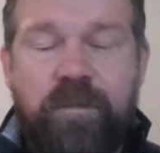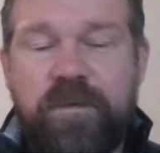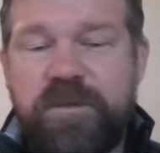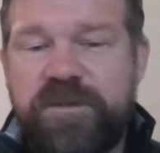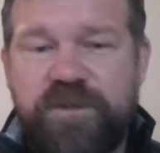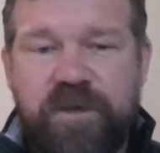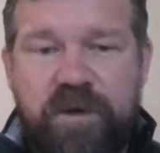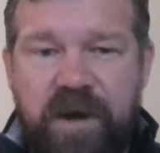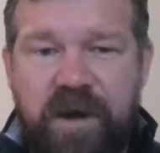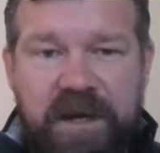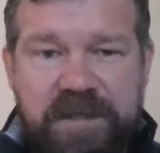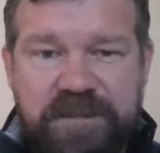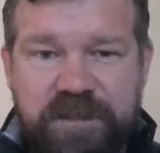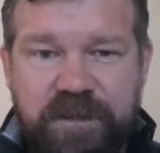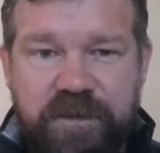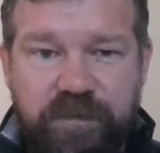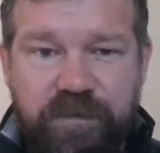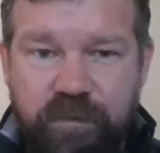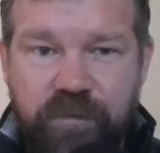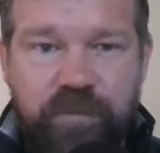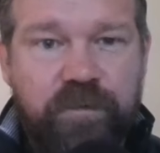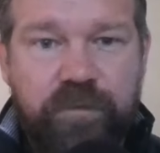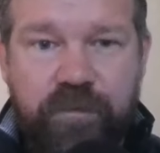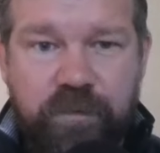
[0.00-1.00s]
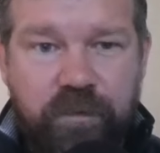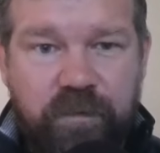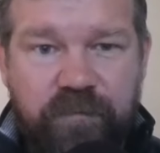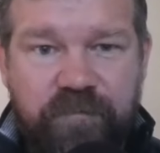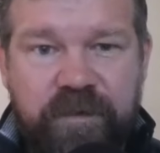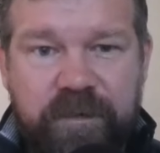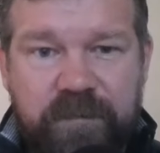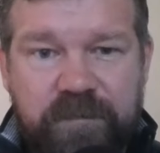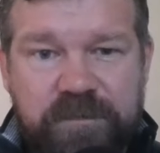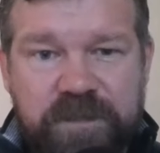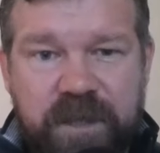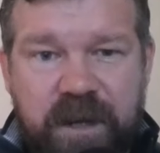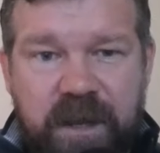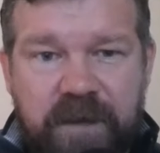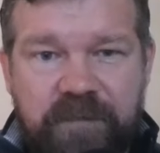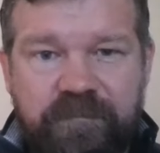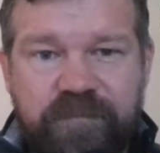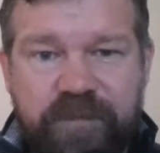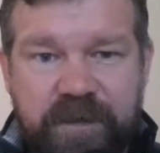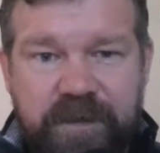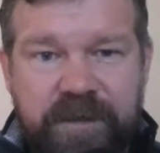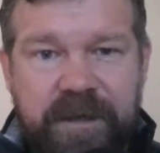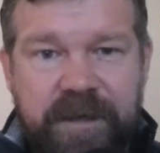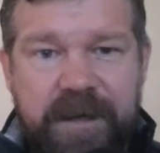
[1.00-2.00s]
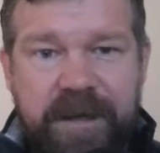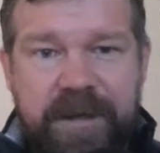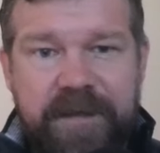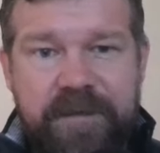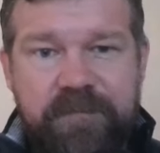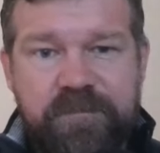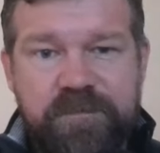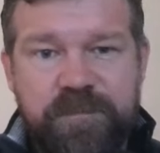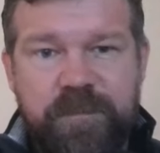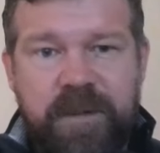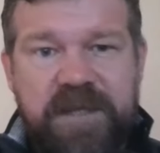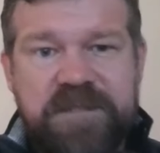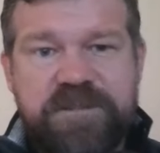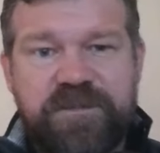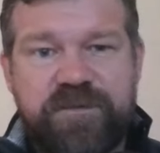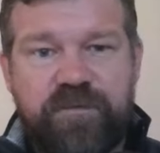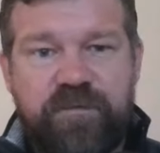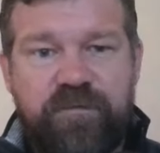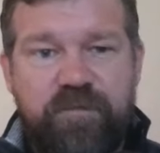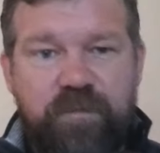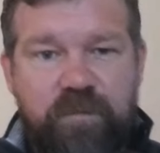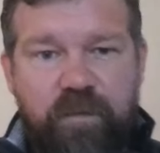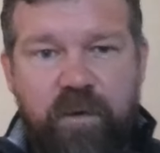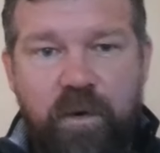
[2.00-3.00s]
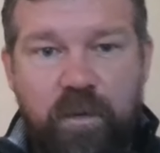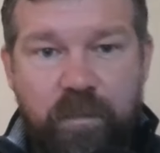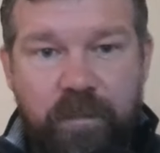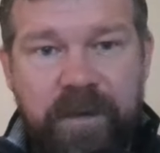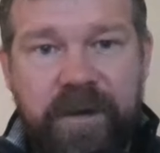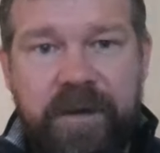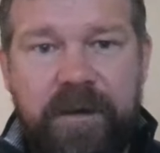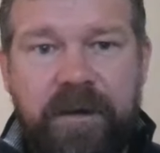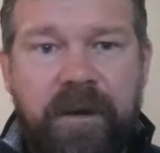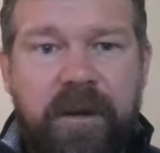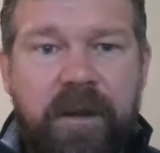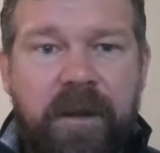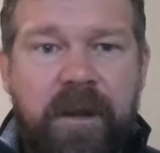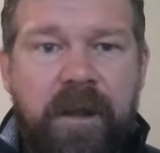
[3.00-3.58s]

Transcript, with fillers: would Sir Isaac Newton do if he was alive today and he was master of the Royal Mint,